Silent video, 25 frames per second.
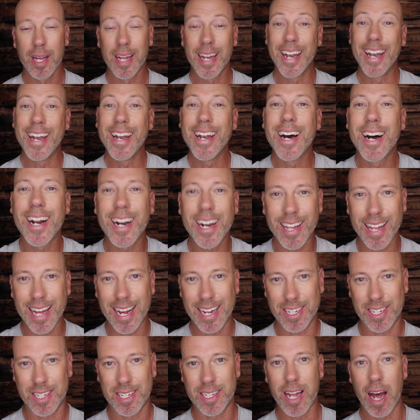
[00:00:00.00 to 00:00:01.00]
None of
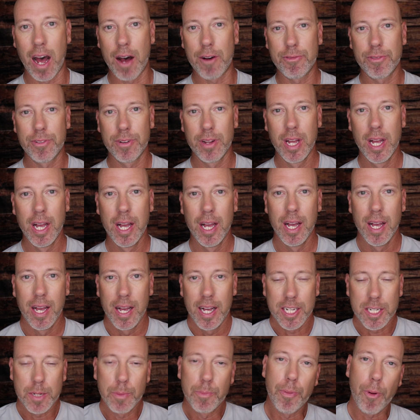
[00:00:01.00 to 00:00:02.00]
that stuff.
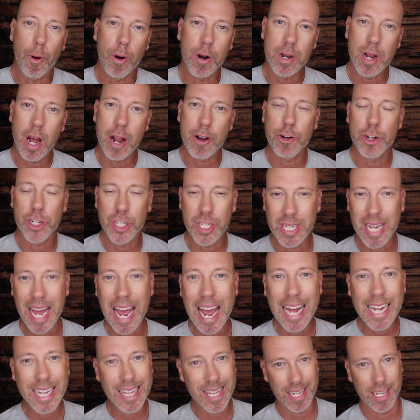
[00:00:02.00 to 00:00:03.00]
It's important to
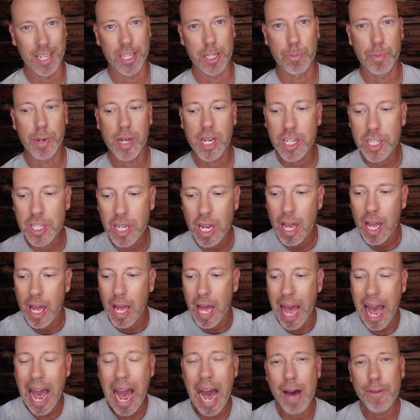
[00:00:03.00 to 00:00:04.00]
understand this because
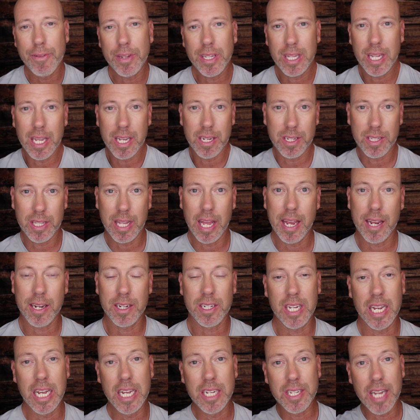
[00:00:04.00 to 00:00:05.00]
having these
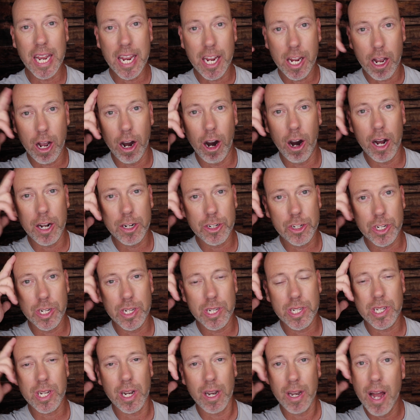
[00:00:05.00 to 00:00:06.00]
things is a
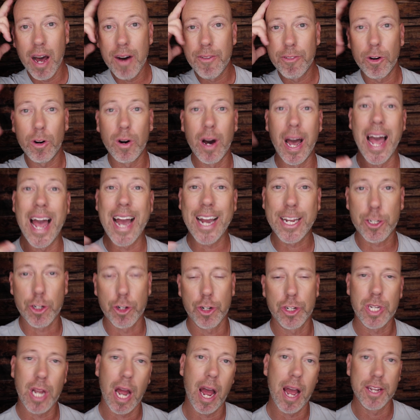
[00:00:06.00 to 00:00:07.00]
conscious level
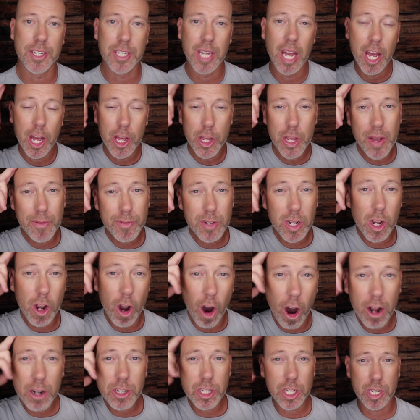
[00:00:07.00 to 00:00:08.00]
exercise. You have to
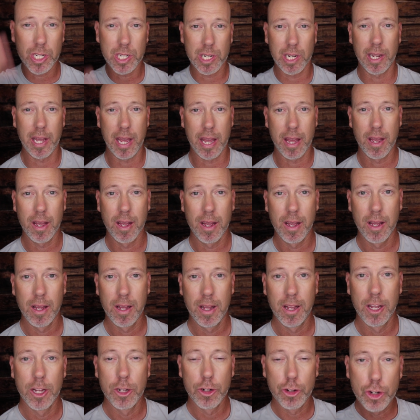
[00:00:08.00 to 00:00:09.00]
consciously
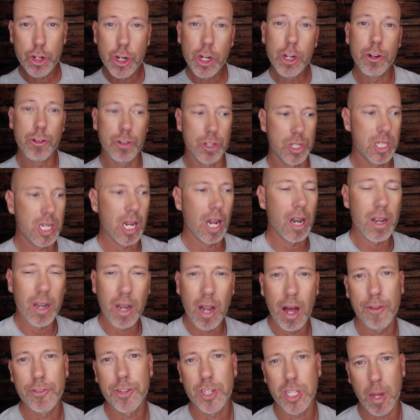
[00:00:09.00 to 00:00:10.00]
choose to
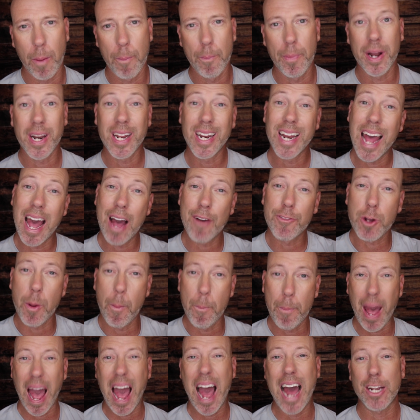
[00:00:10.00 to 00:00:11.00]
love somebody, to have
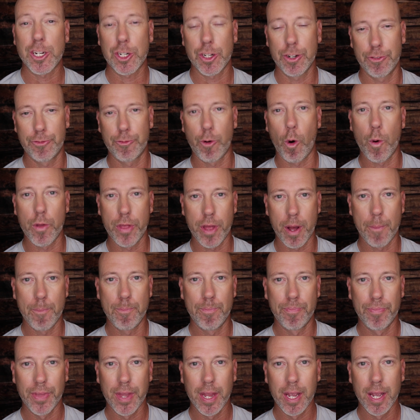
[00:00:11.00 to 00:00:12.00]
compassion for
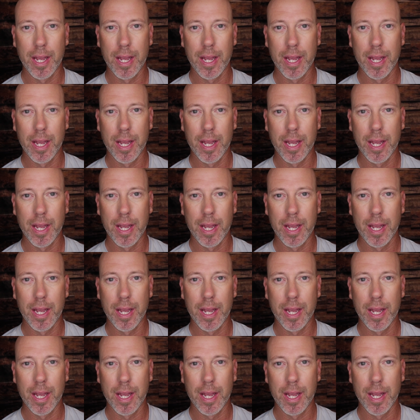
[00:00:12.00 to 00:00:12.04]
them